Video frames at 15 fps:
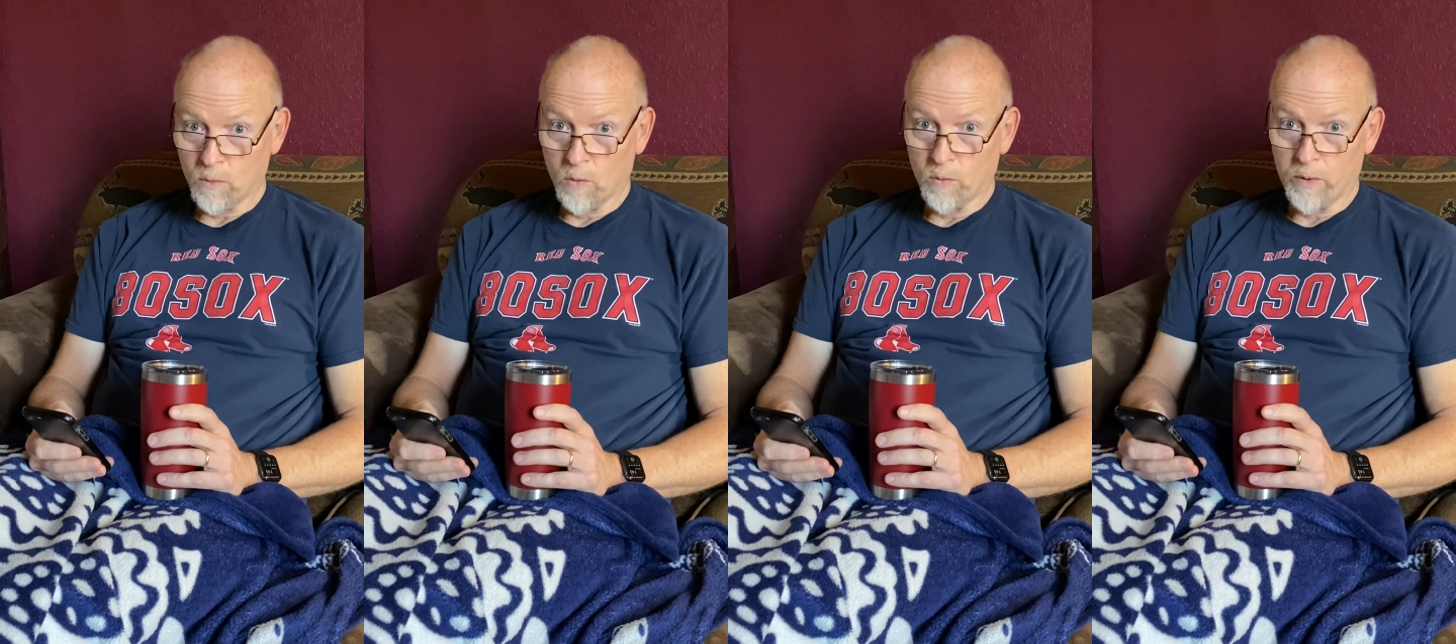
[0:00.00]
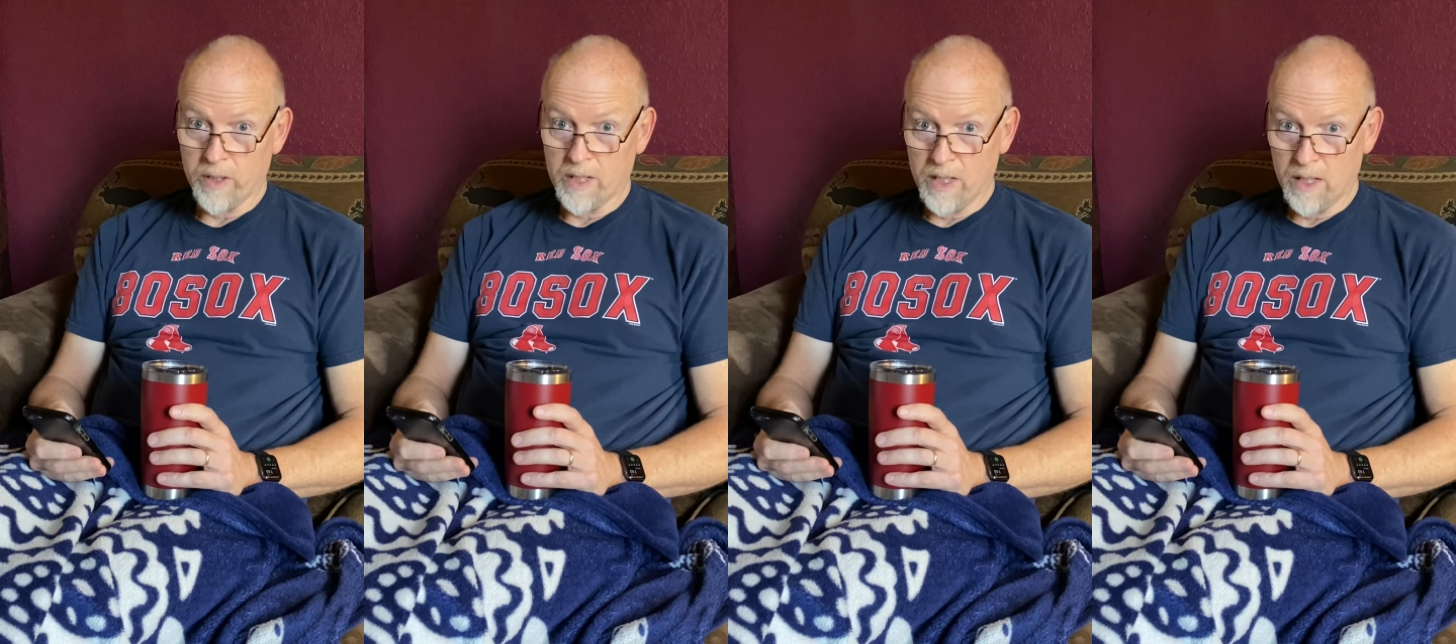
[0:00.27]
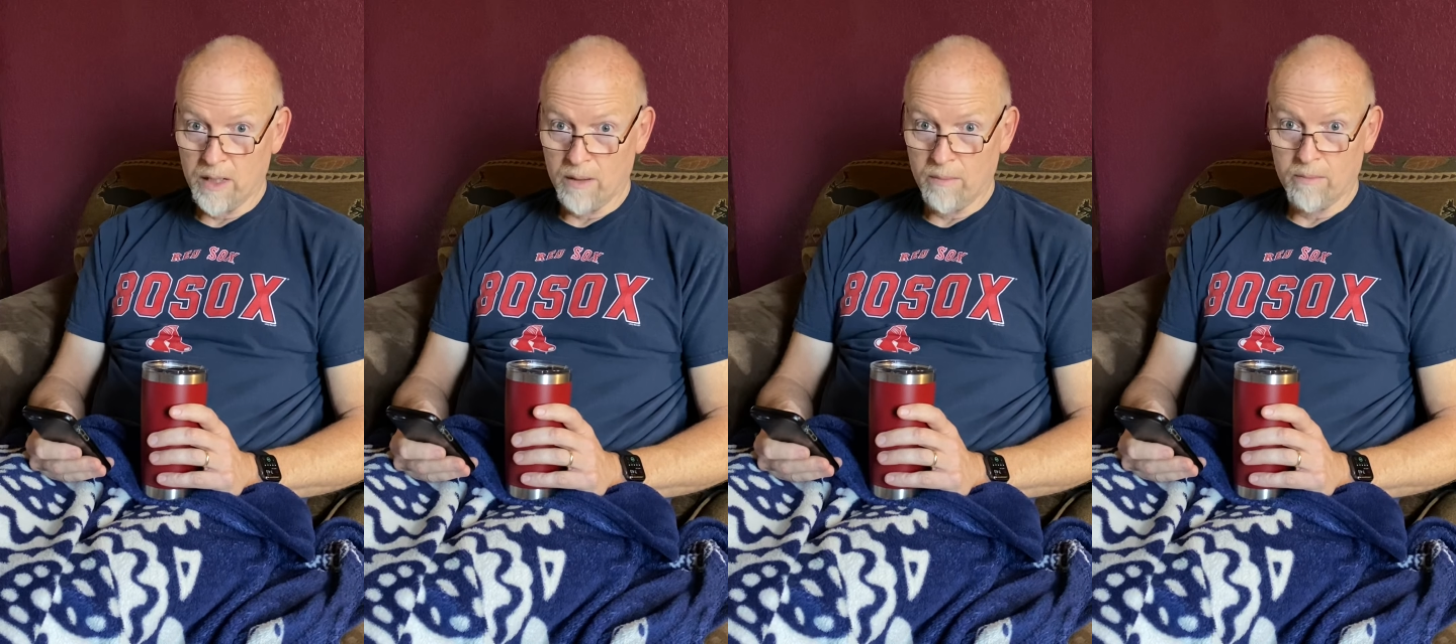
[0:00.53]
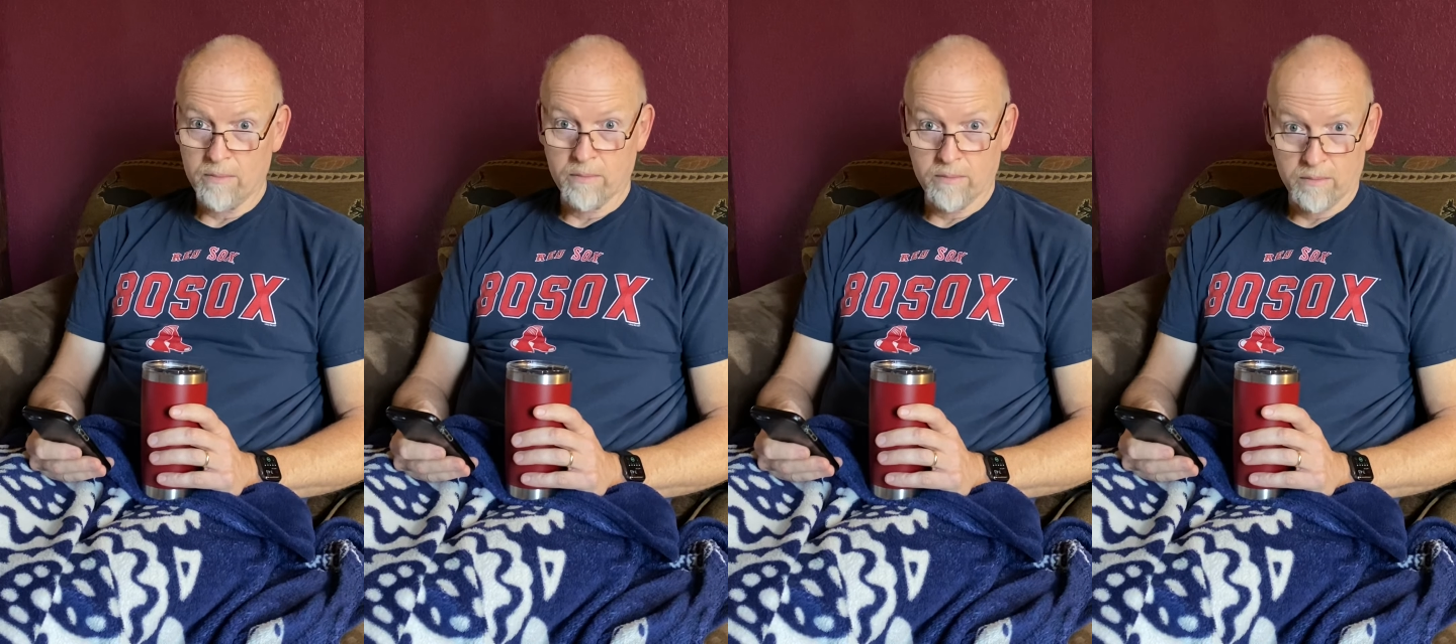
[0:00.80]
will
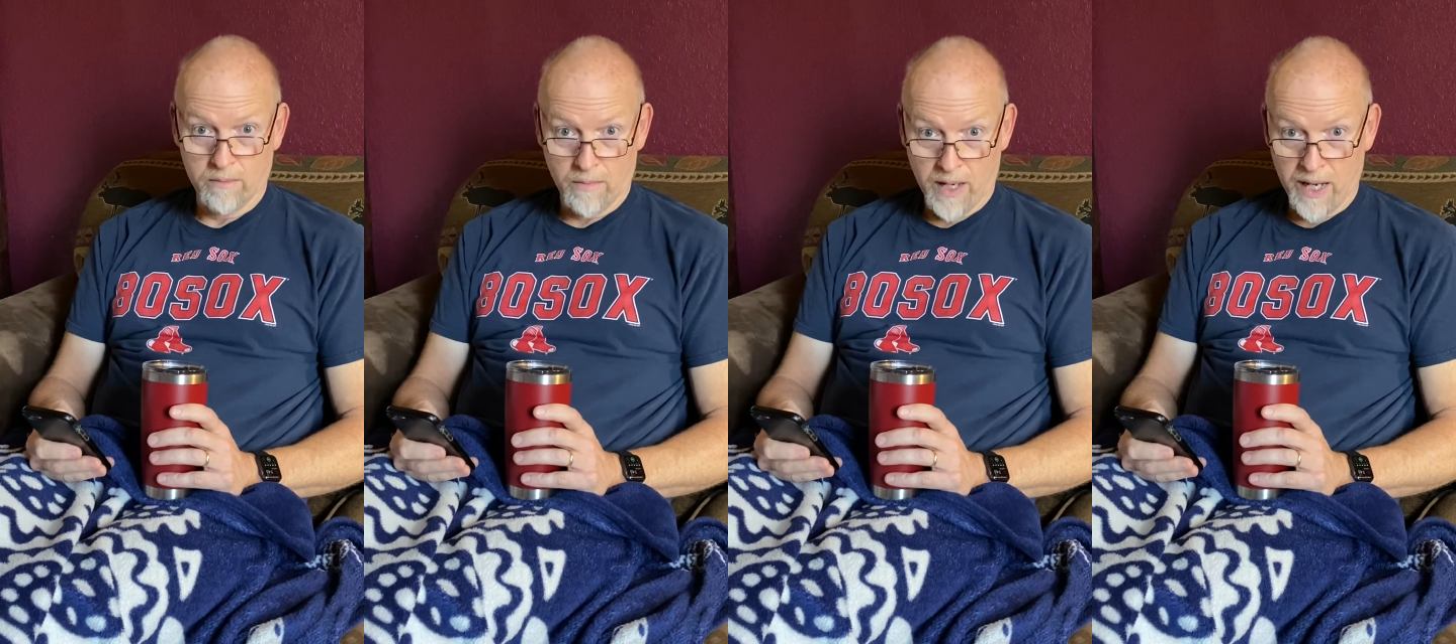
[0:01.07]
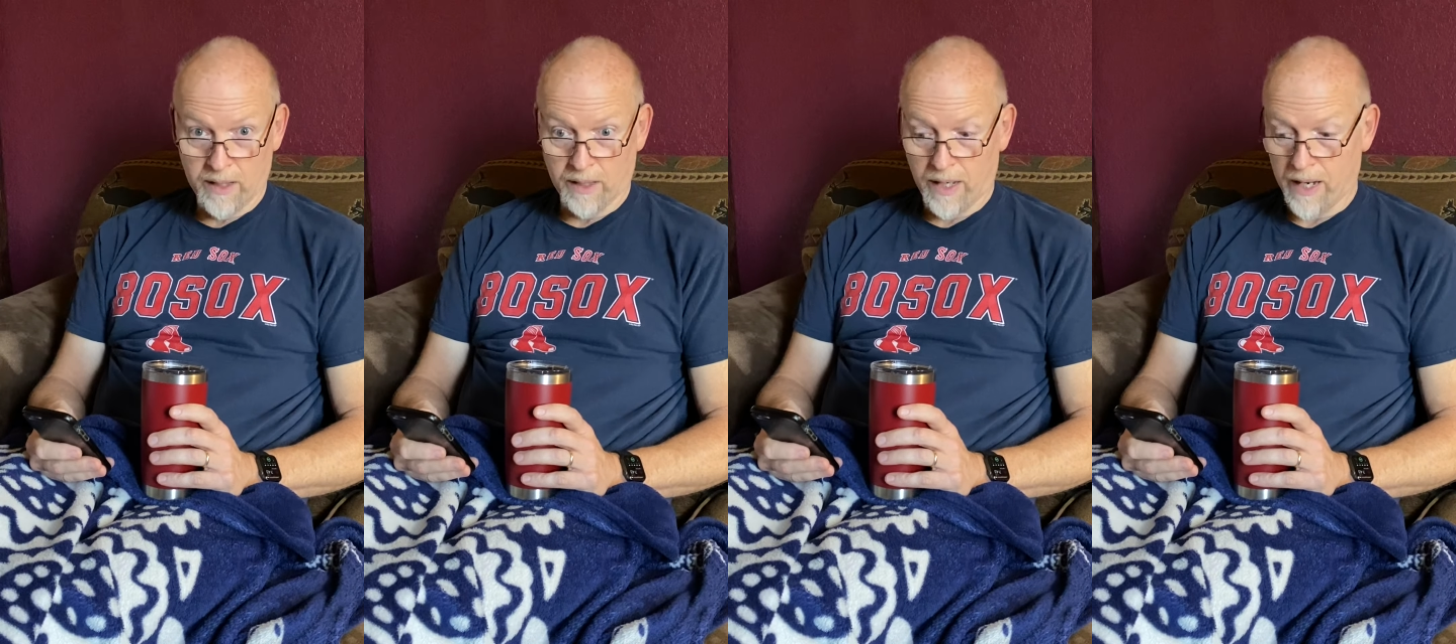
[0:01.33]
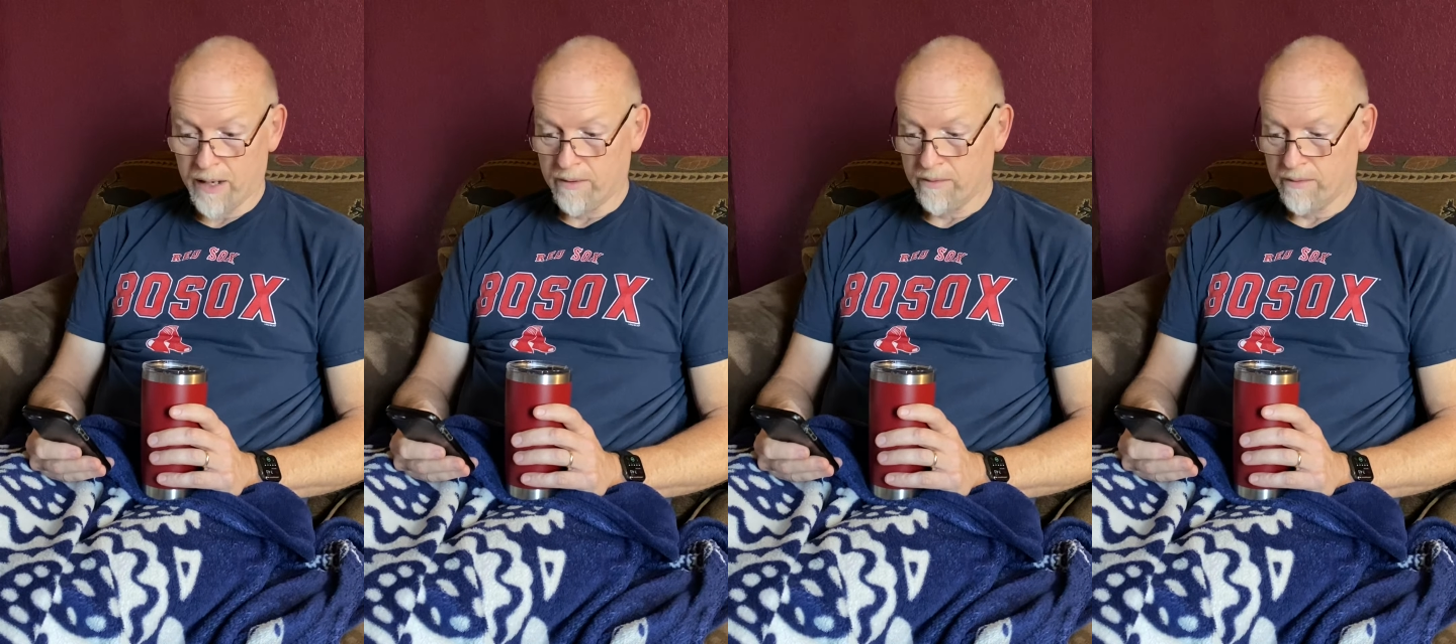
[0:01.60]
redeem my life.